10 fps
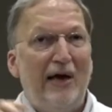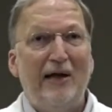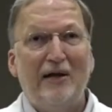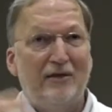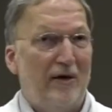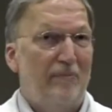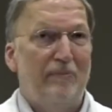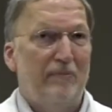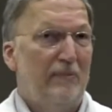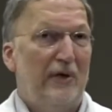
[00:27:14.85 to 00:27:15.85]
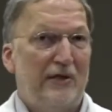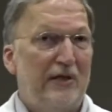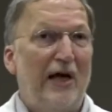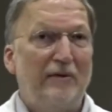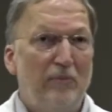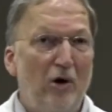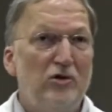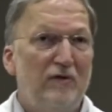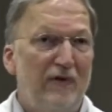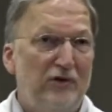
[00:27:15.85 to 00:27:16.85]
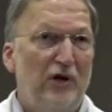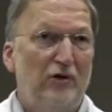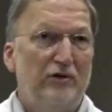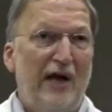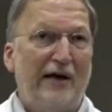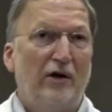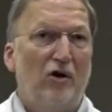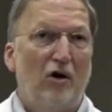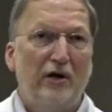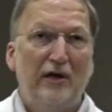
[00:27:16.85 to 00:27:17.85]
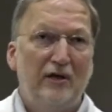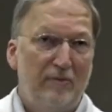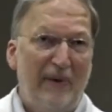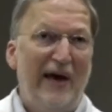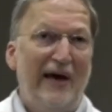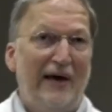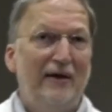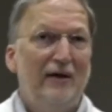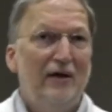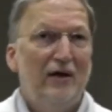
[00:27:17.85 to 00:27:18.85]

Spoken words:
And it's like most ventricular tachycardia, it's bad,